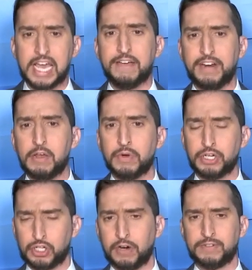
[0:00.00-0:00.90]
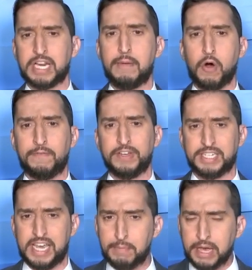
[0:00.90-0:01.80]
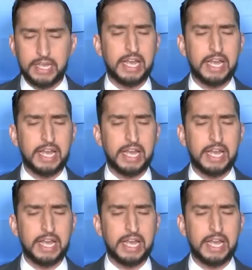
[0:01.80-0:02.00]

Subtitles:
If anyone deserves time off, it's him.